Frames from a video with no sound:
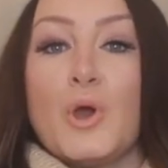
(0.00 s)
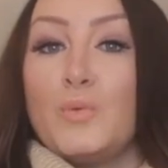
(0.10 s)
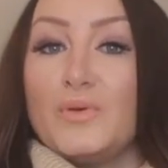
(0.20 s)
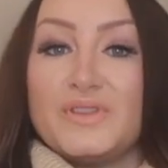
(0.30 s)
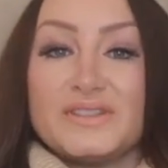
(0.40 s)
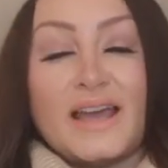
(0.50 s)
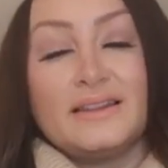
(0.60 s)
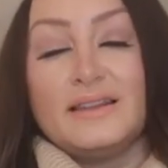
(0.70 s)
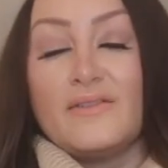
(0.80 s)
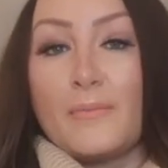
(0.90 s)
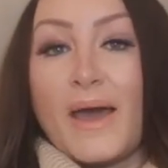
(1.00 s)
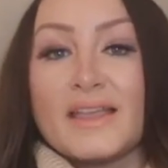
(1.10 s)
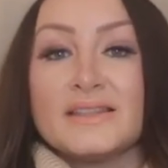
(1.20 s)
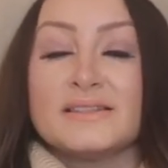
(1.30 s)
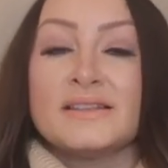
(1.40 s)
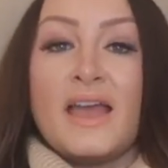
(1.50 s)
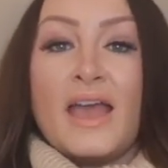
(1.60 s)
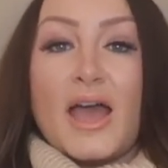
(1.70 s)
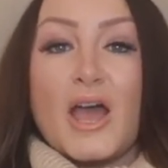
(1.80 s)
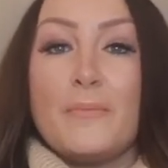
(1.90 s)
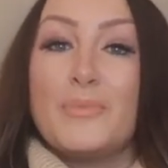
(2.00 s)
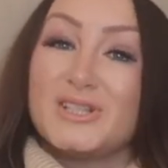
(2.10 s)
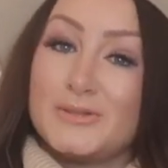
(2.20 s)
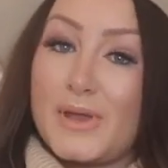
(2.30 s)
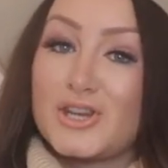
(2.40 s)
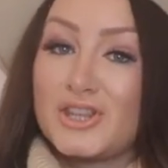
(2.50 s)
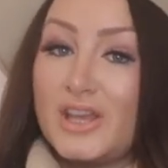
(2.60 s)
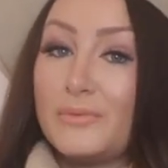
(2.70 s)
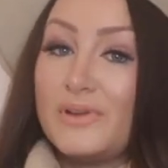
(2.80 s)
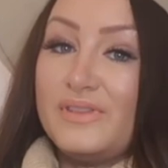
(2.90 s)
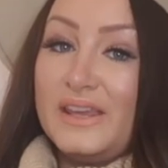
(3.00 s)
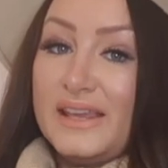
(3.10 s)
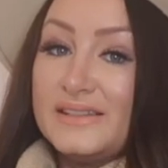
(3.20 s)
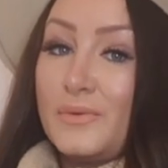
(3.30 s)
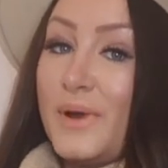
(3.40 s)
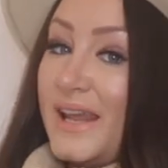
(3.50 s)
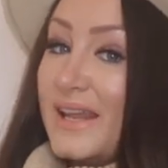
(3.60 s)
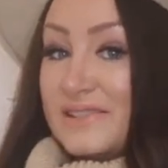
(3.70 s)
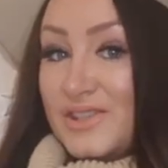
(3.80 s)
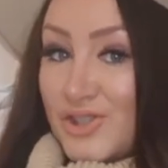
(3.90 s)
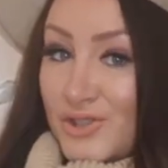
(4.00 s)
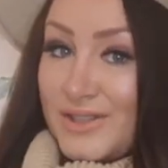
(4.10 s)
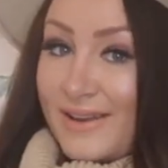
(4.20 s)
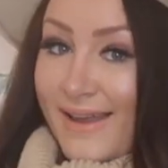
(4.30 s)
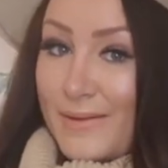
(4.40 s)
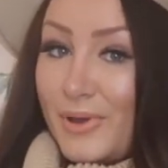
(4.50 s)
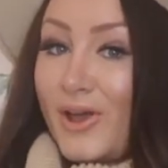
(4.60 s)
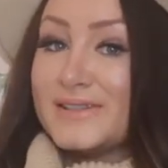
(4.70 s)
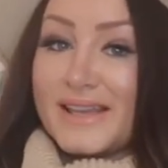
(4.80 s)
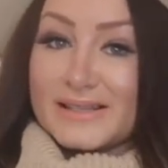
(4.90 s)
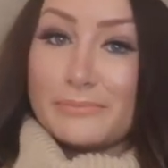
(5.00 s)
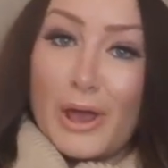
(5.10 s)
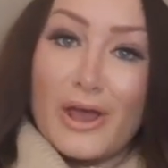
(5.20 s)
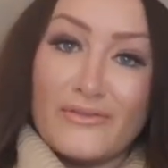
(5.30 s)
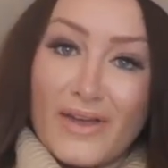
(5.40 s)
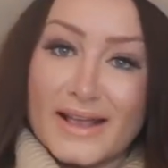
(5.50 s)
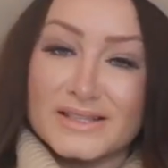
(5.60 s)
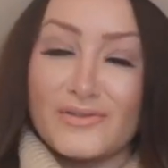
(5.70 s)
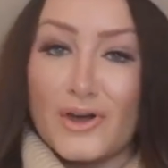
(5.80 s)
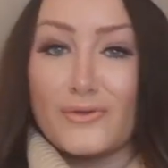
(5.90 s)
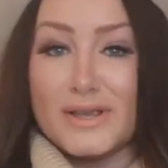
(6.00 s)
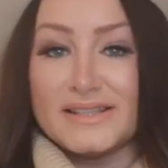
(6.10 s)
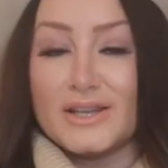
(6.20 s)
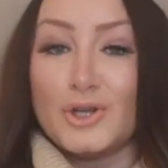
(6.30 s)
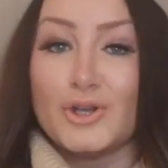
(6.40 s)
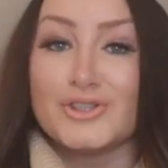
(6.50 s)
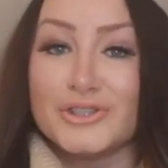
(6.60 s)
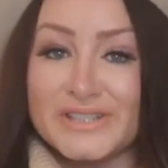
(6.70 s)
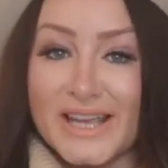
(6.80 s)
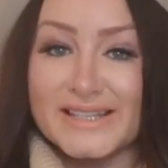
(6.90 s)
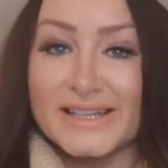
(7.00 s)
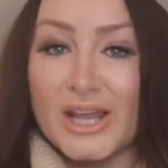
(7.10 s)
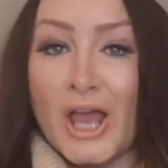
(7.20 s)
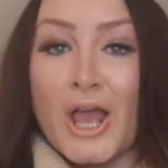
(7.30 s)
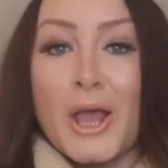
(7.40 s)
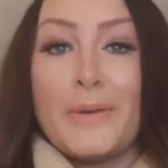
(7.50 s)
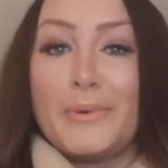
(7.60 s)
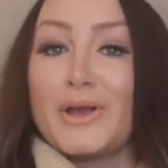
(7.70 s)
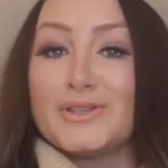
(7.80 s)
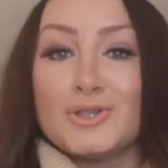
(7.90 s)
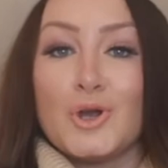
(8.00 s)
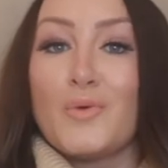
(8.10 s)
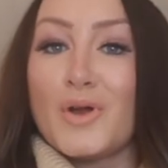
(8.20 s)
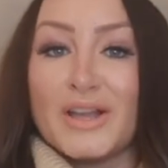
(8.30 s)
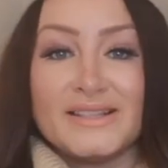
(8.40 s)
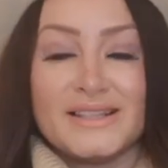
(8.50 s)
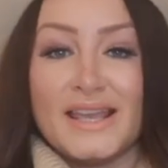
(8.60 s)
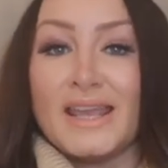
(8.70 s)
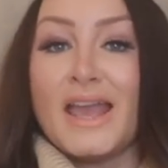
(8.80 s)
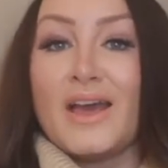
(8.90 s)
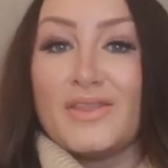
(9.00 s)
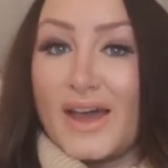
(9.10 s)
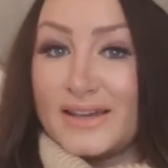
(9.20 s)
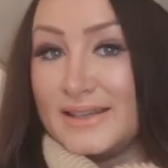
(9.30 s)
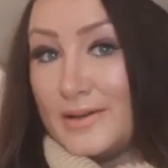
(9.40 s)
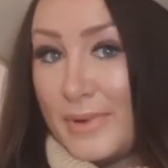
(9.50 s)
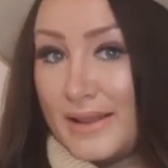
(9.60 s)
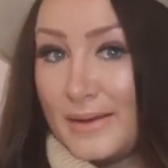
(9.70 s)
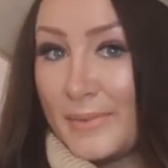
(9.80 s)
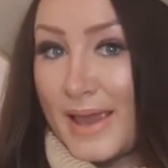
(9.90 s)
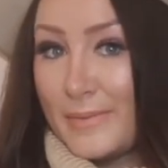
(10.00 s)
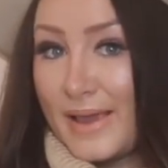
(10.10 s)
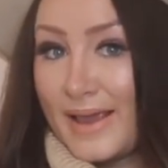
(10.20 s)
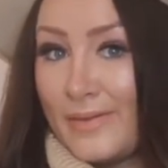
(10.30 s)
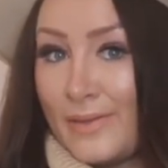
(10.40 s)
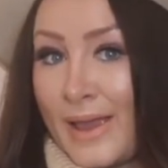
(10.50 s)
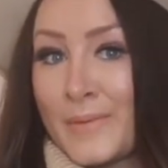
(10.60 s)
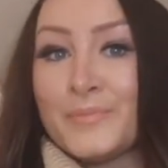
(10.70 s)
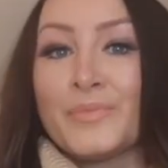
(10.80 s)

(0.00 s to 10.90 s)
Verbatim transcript: with the tan leather pants, um, but especially with these when it is Sunday because it is perfect for eating your Sunday dinner because no one can see that dinner belly, baby, can they?